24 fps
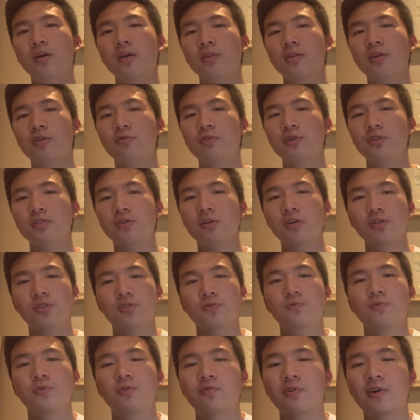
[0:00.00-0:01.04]
The
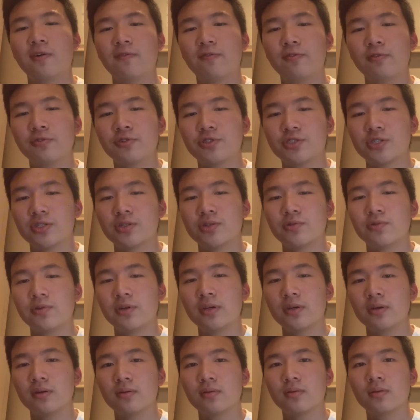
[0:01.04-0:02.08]
results were
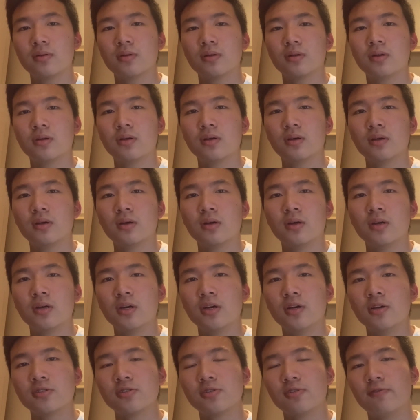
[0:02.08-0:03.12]
revolutionary.
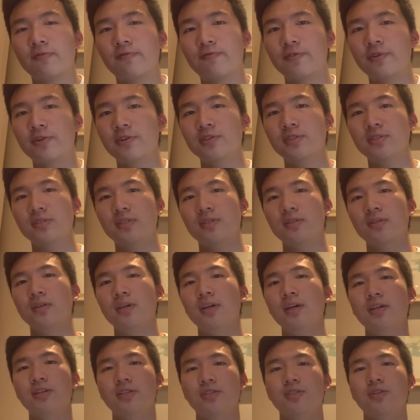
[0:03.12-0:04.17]
So first
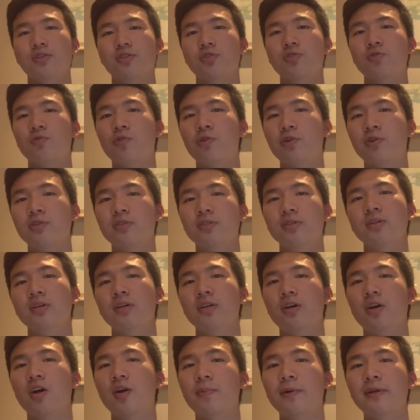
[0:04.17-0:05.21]
is the sword
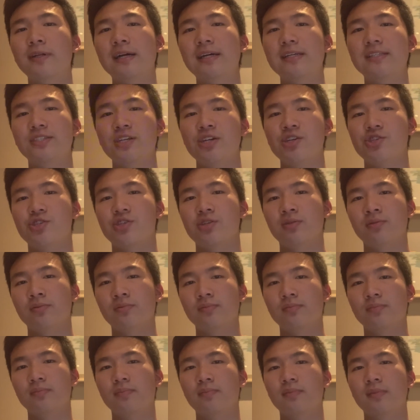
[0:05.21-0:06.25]
urbanization.
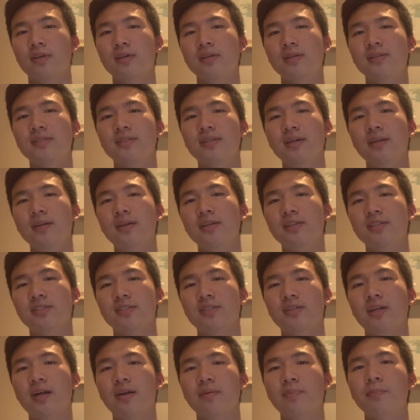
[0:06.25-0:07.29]
Cities
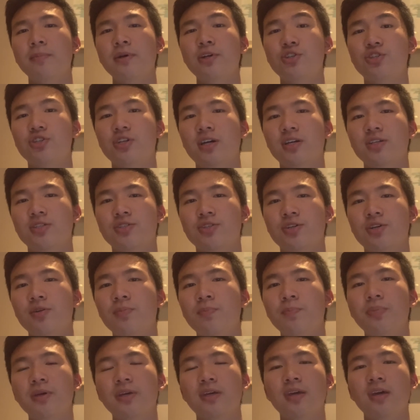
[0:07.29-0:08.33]
like Manchester
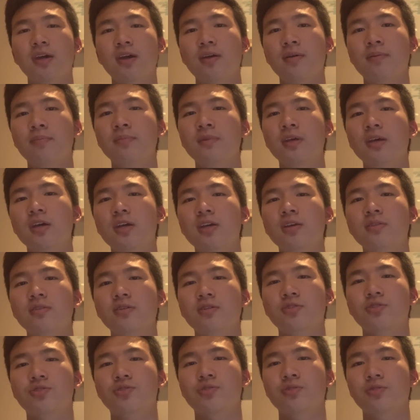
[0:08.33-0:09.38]
became
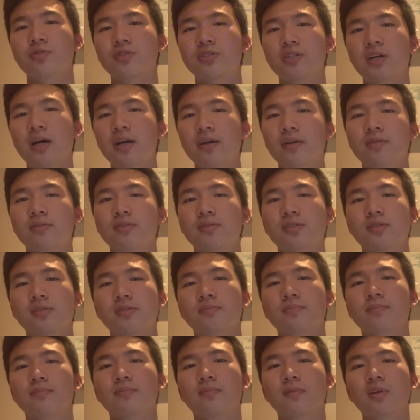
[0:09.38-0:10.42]
industrial giants.
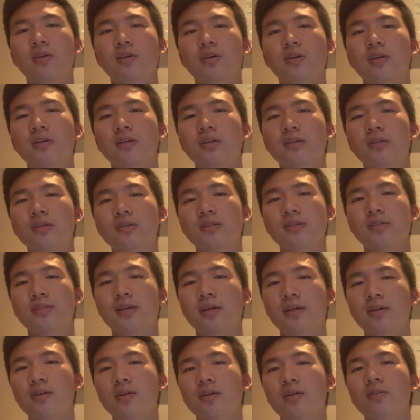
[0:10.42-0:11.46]

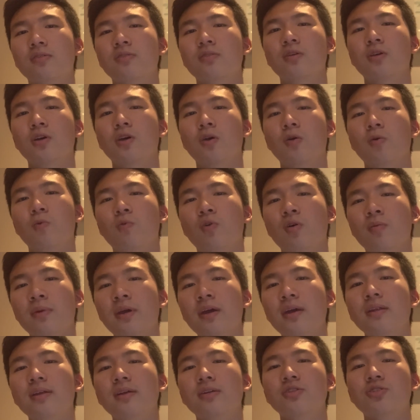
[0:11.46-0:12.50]
Second,
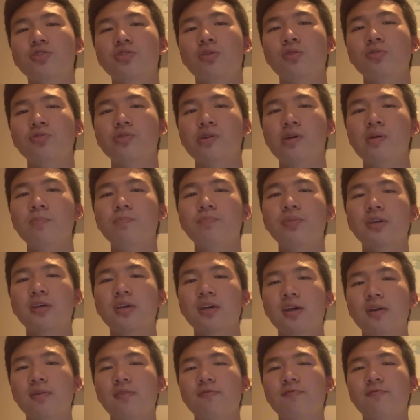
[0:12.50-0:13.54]
women and children
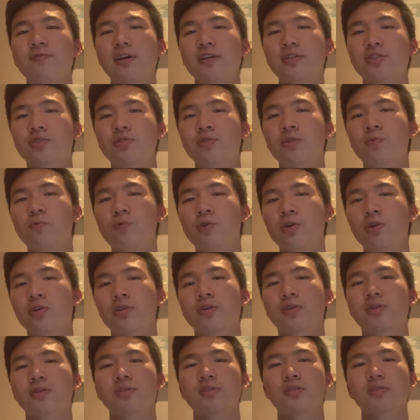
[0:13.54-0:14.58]
became factory
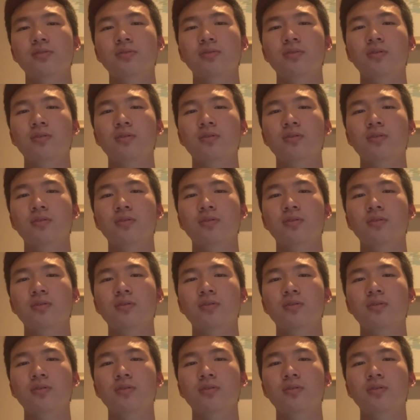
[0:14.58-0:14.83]
workers,